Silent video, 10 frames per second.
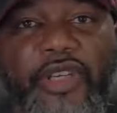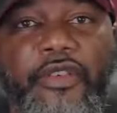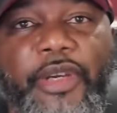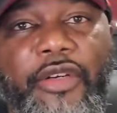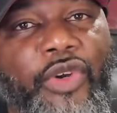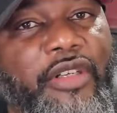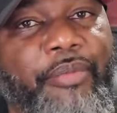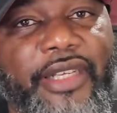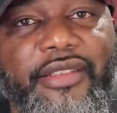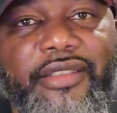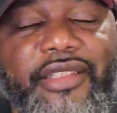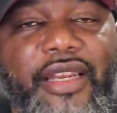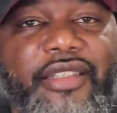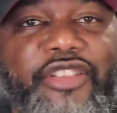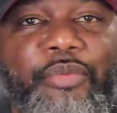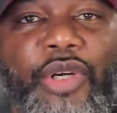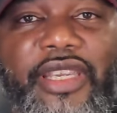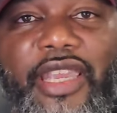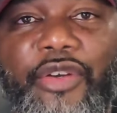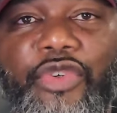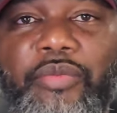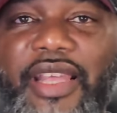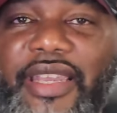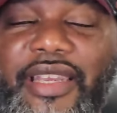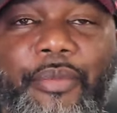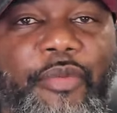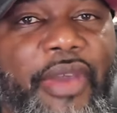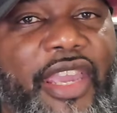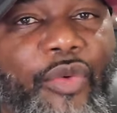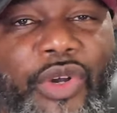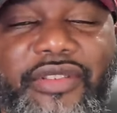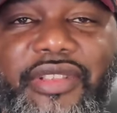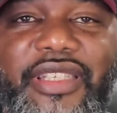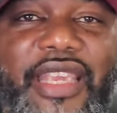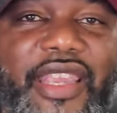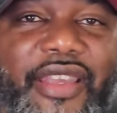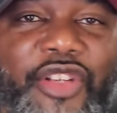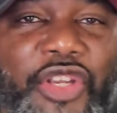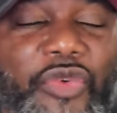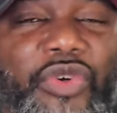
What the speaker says: up, everybody? Welcome back to the channel. It's your boy Kangaroo Black coming back once again